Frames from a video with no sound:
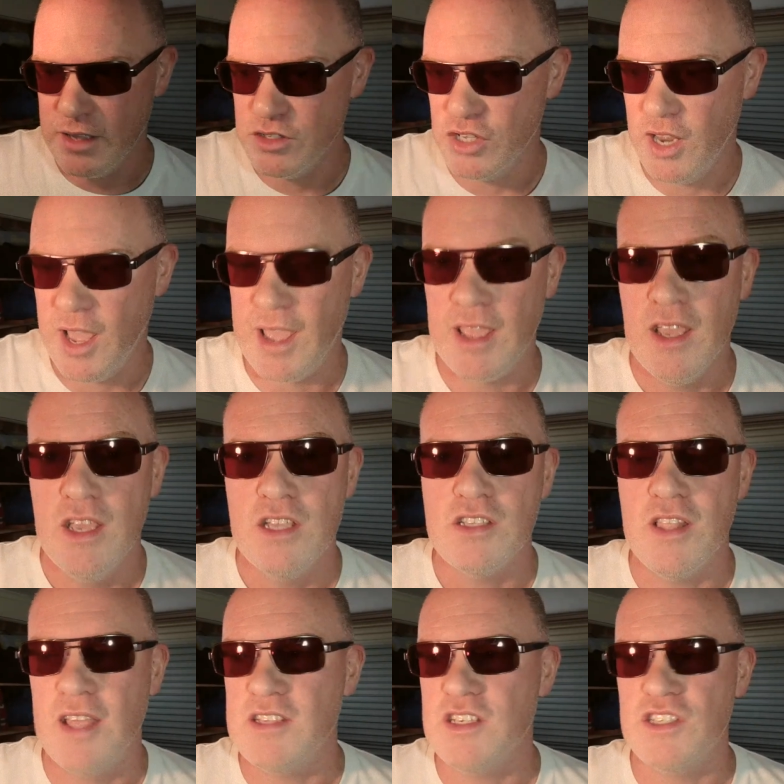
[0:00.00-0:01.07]
today.
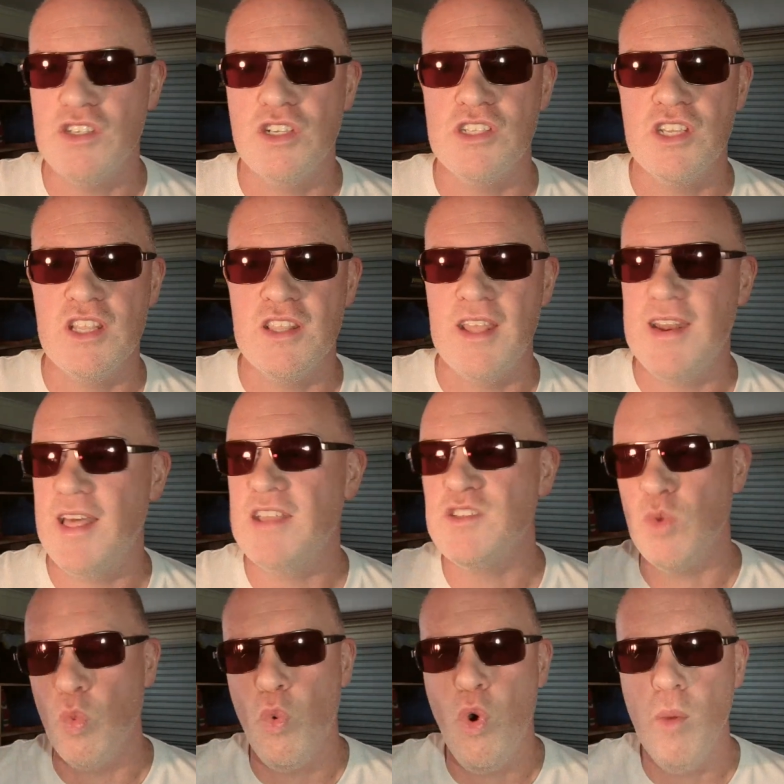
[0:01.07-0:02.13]
So that's just sort of sitting there. Now
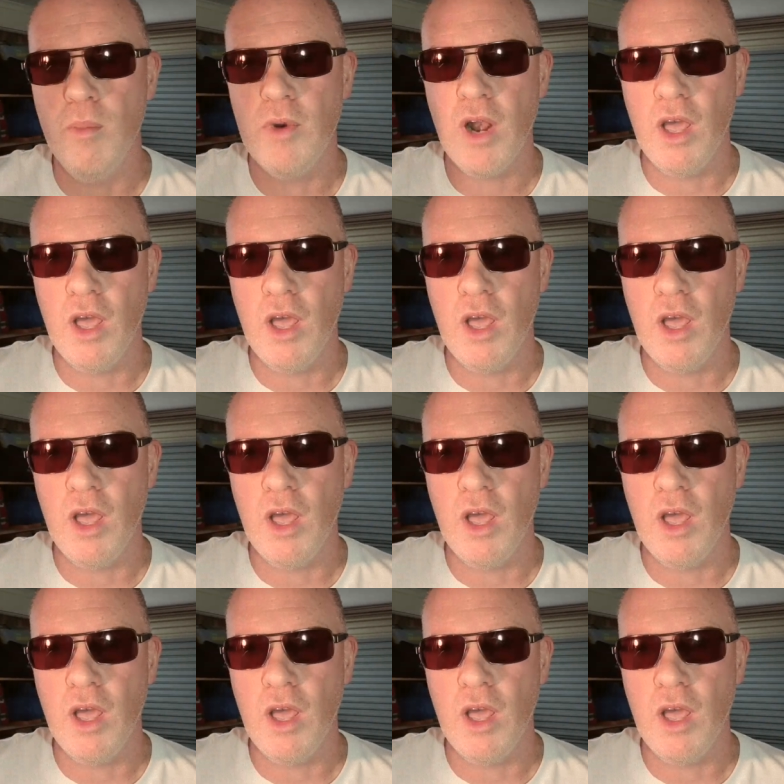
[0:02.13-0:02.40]
it's a warm